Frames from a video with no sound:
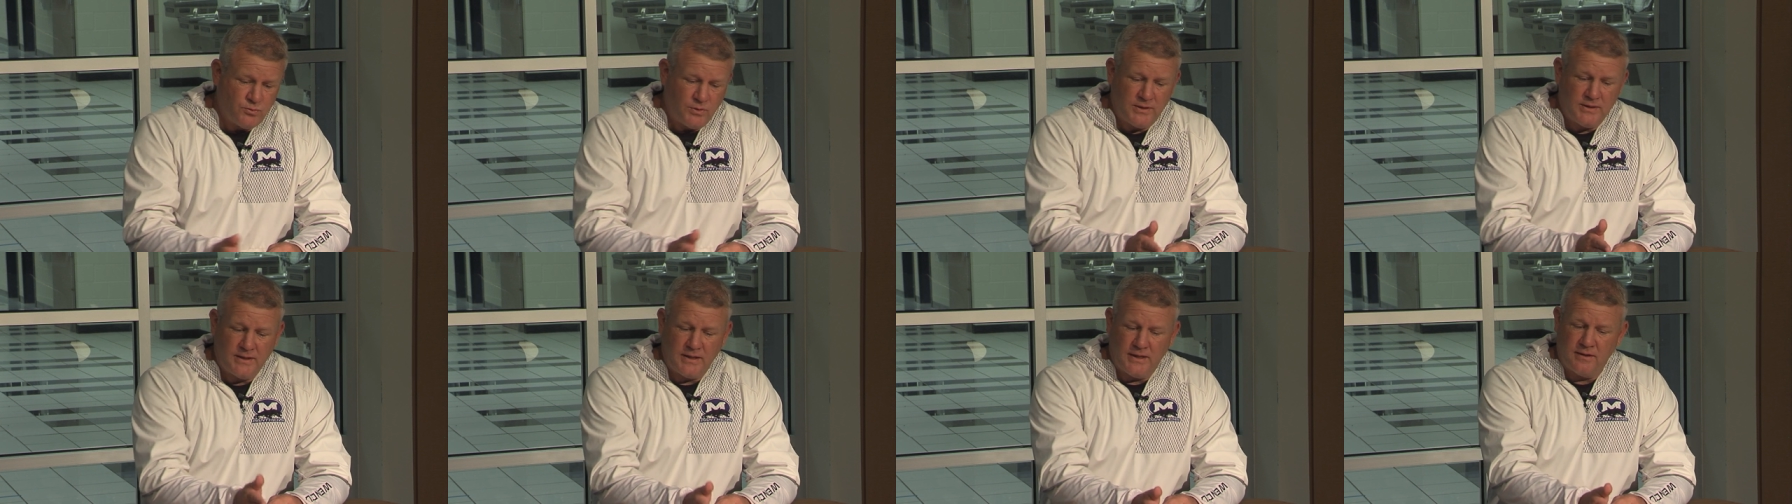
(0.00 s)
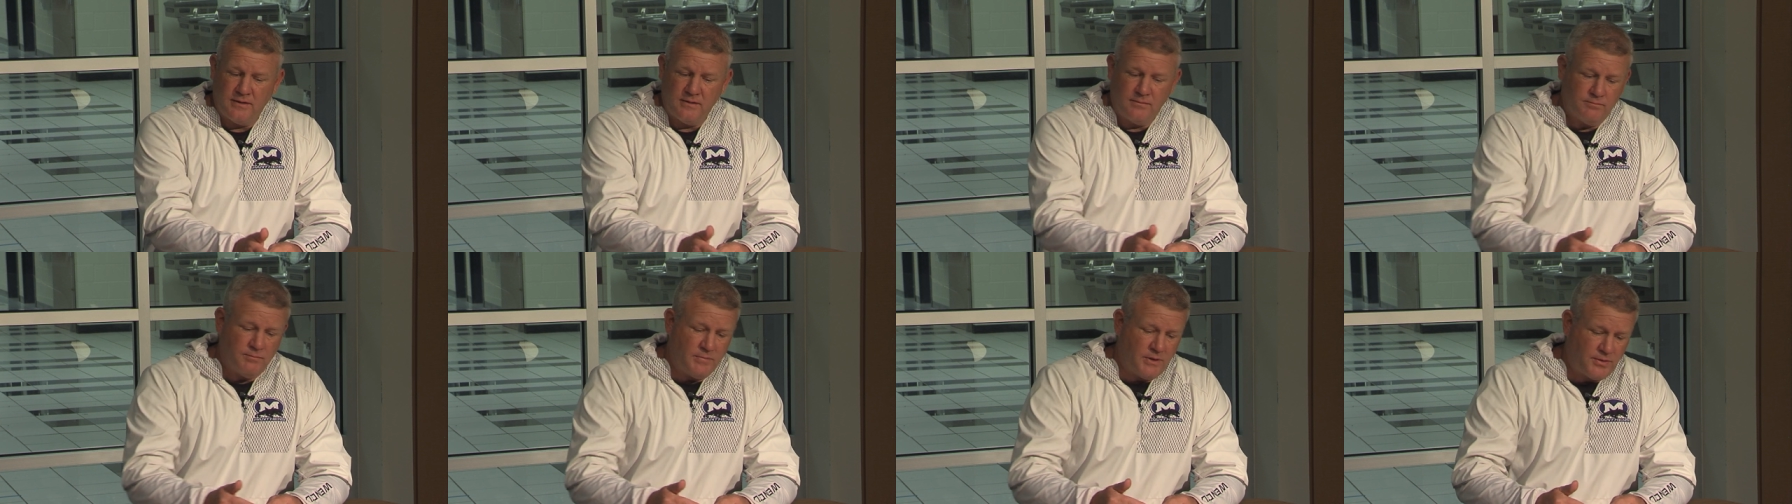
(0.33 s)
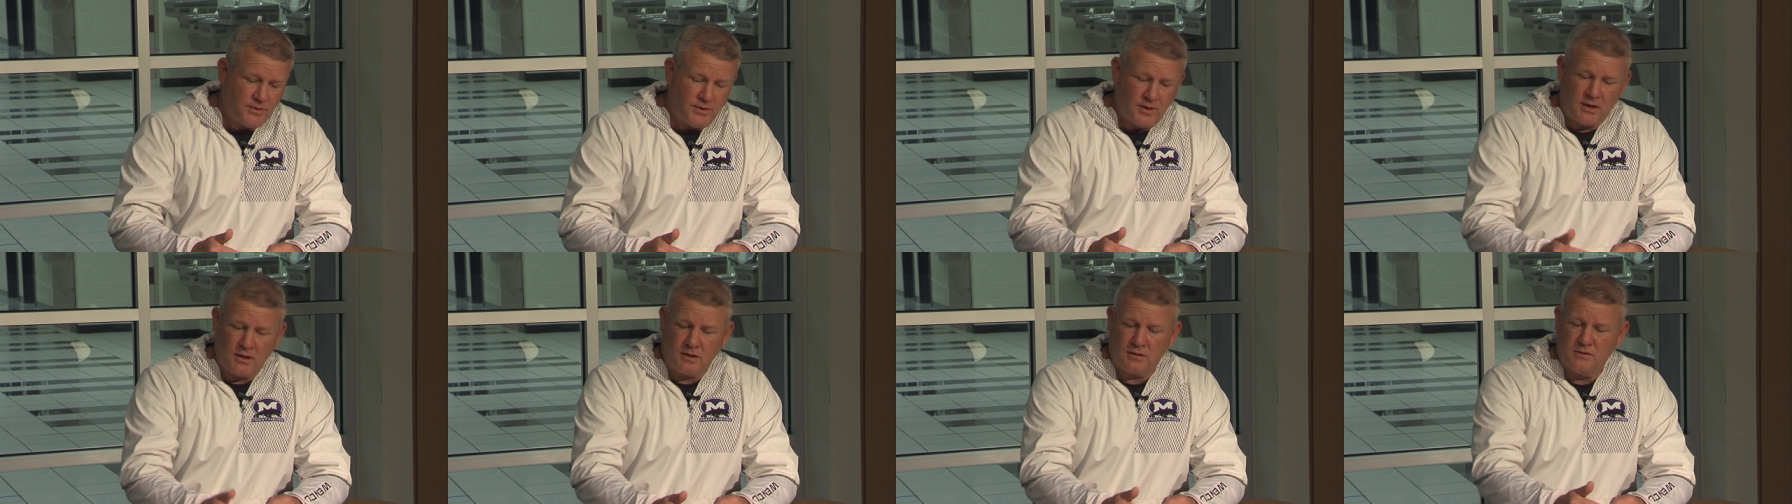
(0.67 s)
went down and
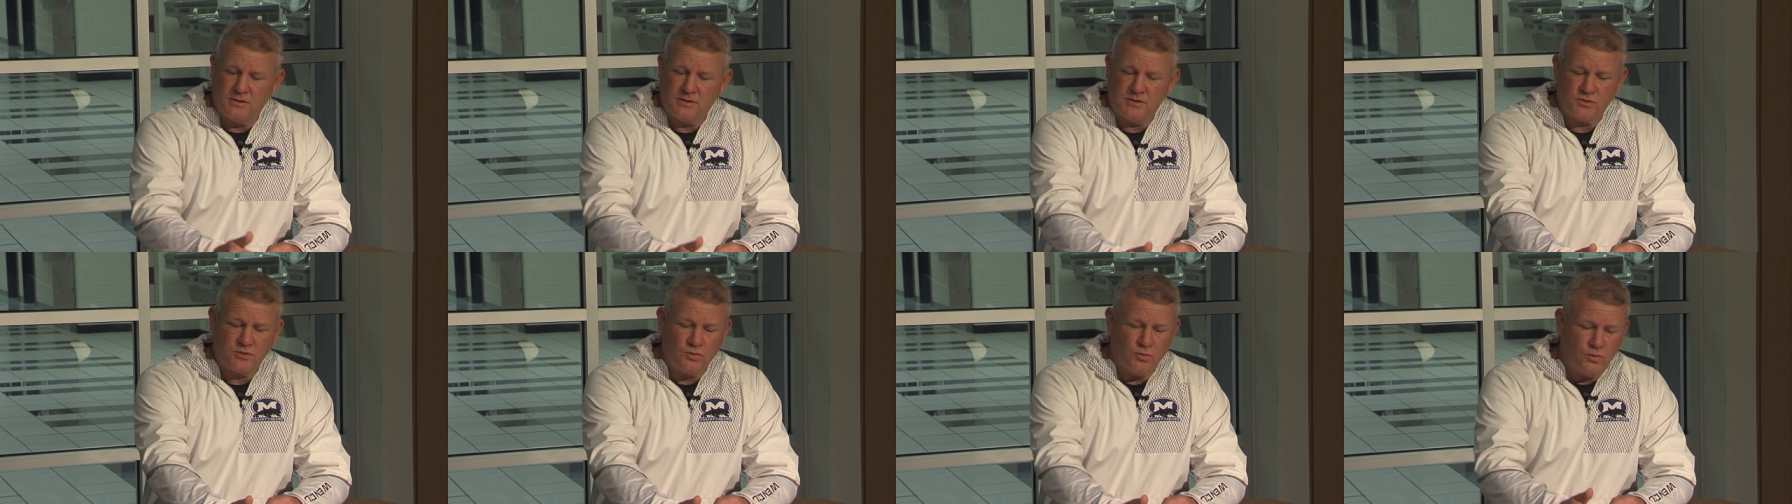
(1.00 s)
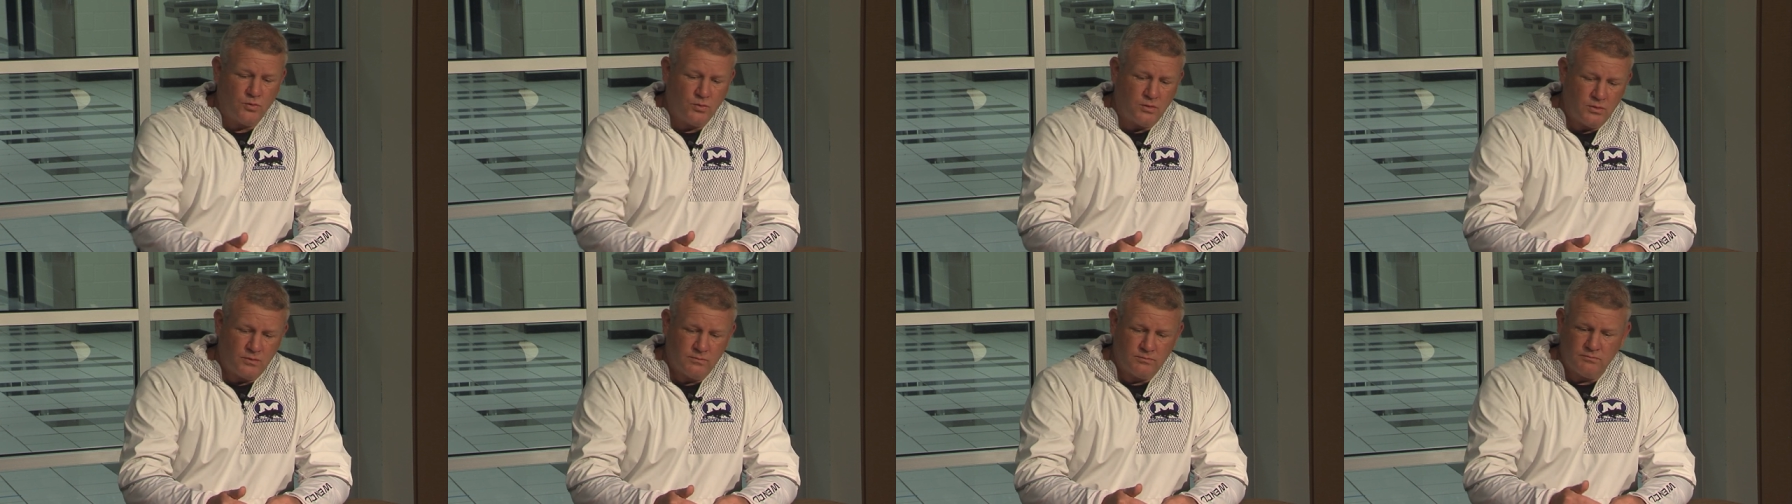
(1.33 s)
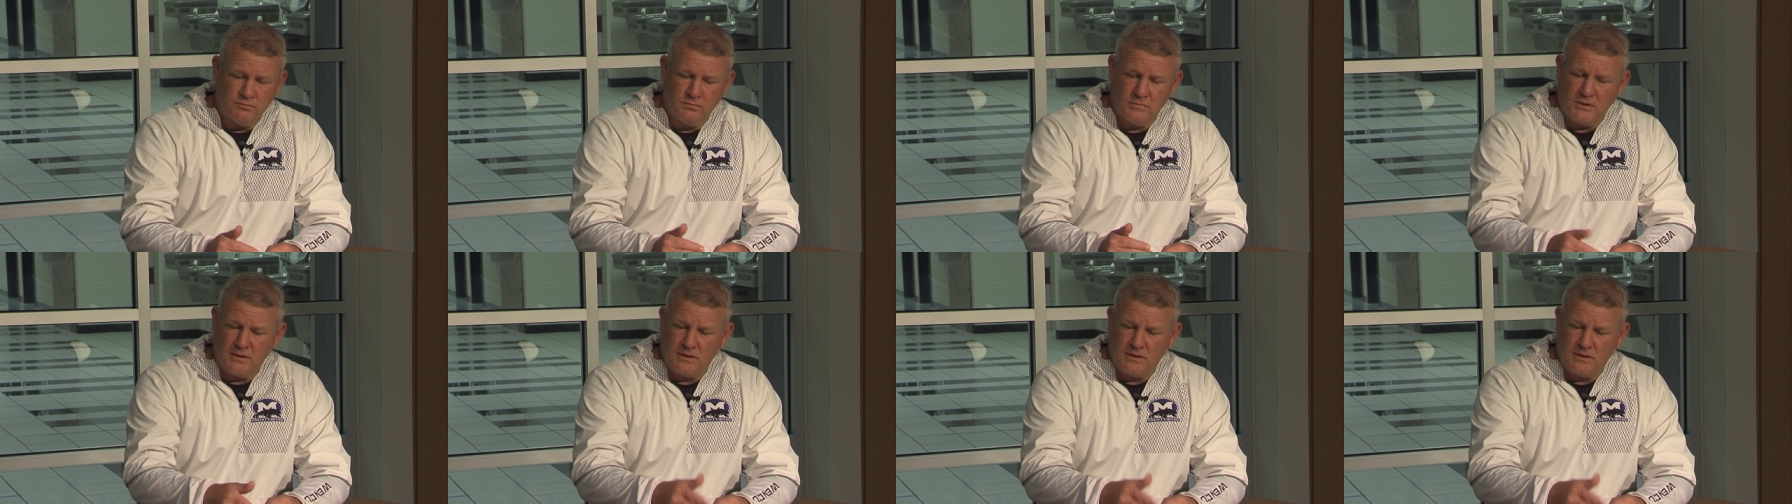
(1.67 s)
methodically scored